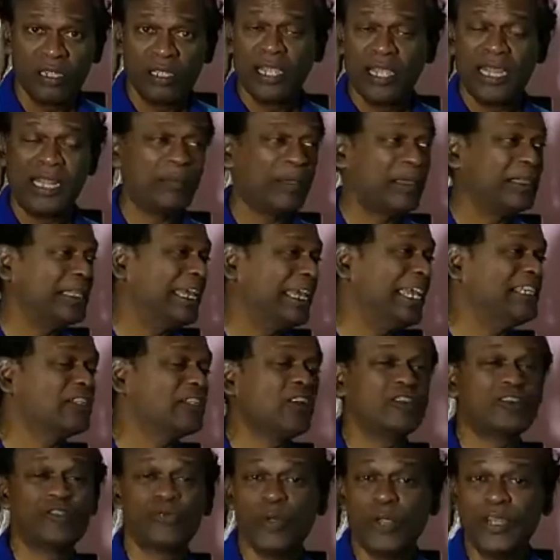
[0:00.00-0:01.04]
and by the age
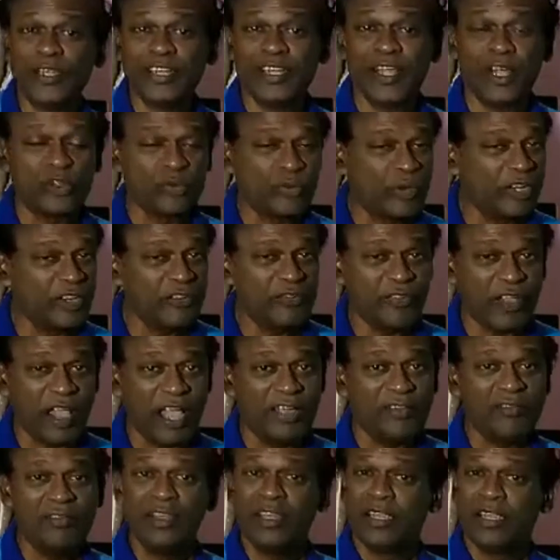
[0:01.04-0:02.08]
of 20 or 25,
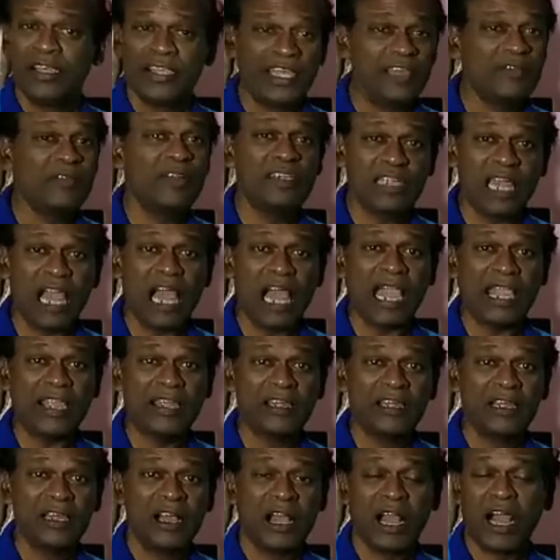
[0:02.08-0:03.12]
he will die
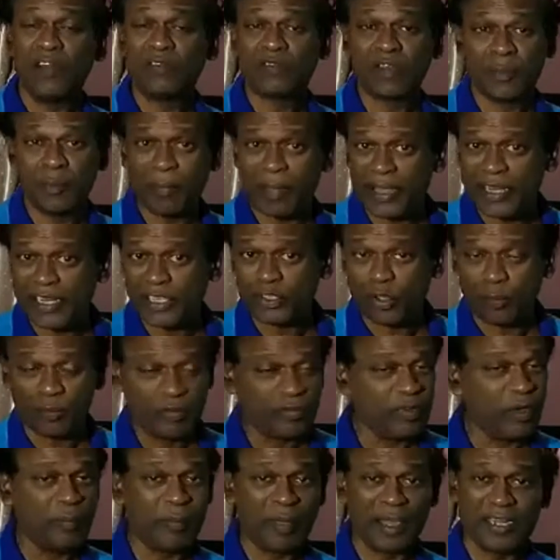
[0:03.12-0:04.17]
after marriage or
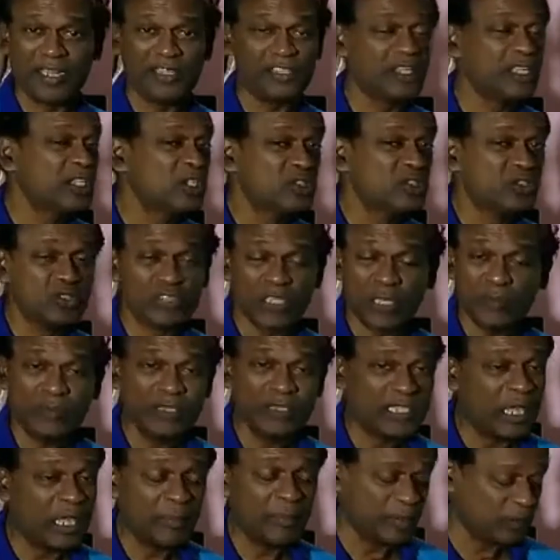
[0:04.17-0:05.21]
before marriage. So something
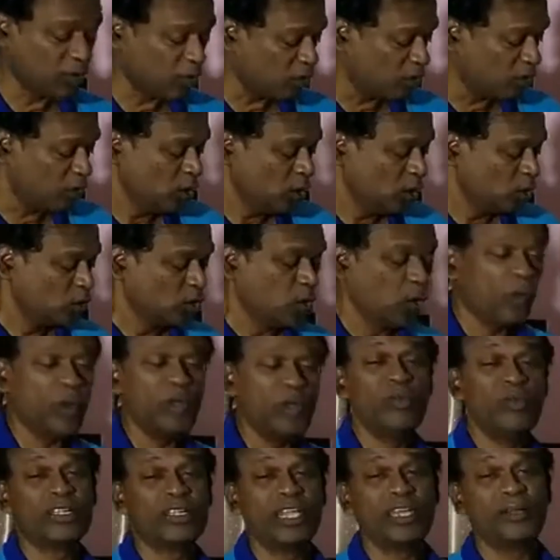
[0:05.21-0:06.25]
happened, or no one
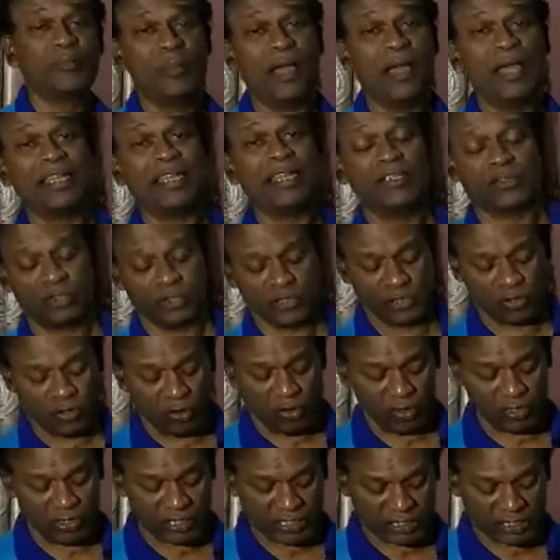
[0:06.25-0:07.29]
will get married. So
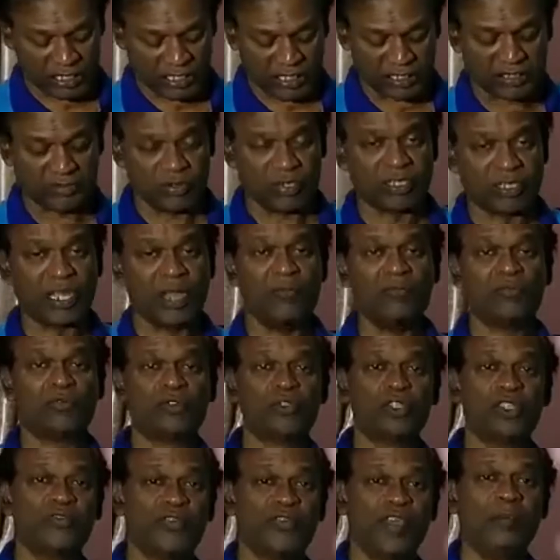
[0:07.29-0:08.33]
all the curse will come to
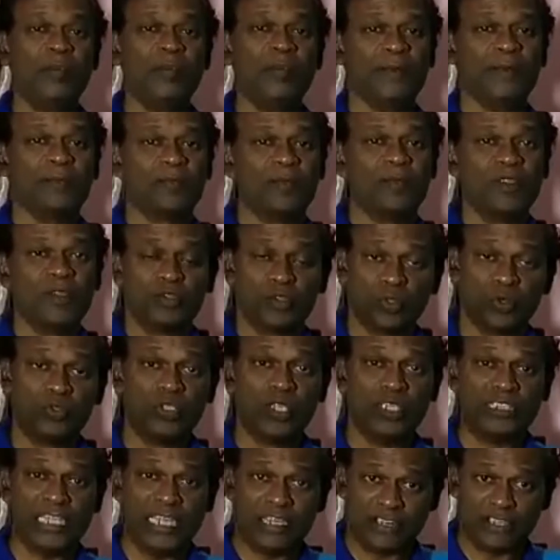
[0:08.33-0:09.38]
the family, through the
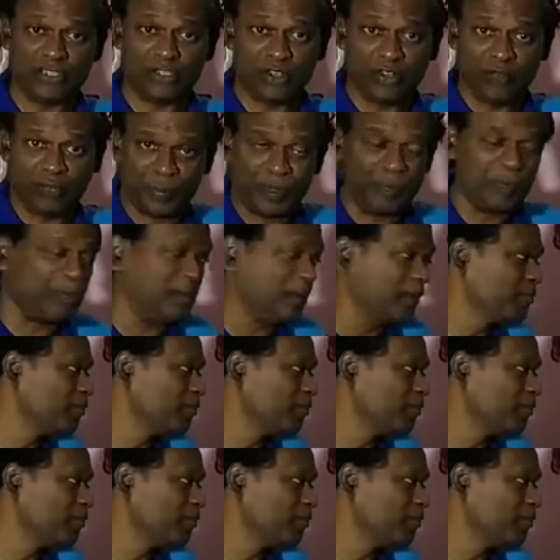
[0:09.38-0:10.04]
generation of people.